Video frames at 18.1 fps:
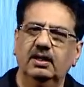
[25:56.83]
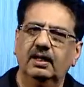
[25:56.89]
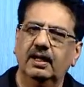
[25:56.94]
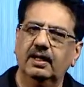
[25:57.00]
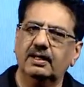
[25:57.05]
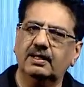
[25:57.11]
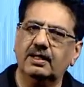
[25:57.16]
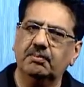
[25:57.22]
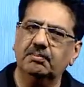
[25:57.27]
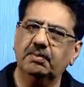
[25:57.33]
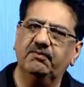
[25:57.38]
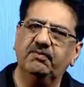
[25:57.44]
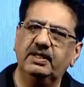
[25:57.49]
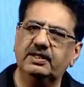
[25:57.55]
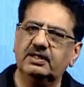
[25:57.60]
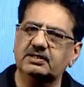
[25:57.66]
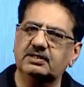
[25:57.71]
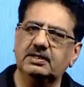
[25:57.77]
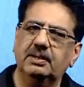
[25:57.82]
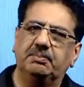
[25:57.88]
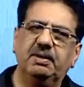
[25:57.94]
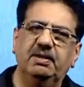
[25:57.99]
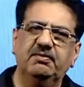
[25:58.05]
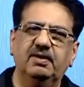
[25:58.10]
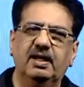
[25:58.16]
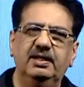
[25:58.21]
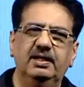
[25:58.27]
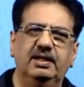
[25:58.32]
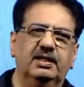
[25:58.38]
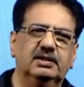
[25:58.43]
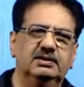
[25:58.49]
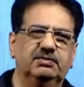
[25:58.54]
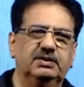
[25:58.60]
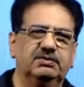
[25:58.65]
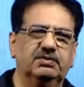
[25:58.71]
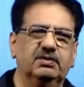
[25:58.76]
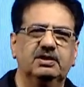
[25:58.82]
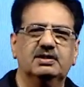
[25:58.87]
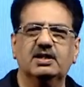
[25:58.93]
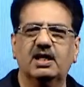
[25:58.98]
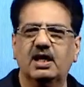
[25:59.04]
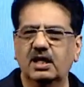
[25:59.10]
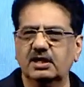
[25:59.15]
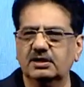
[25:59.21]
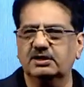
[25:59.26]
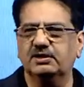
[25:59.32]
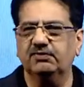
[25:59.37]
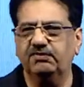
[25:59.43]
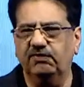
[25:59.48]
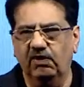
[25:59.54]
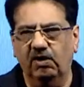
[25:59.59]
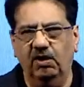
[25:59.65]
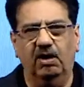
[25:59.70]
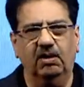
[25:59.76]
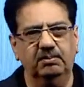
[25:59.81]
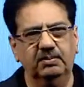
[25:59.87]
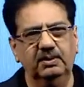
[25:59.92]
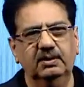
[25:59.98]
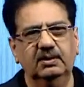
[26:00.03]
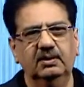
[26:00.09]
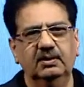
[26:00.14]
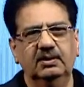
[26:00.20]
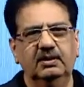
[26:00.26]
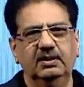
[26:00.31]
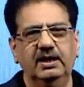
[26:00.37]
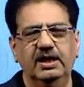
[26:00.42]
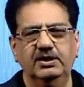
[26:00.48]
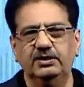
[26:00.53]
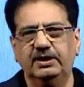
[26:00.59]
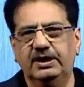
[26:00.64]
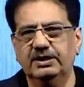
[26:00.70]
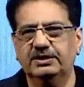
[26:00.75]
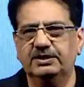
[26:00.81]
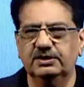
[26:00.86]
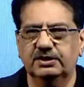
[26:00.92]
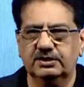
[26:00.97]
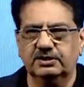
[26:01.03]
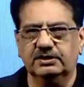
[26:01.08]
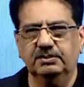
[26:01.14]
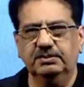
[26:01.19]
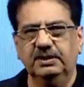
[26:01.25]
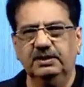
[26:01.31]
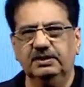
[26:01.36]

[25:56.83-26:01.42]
and come up with disruptive ideas which would transform the education system in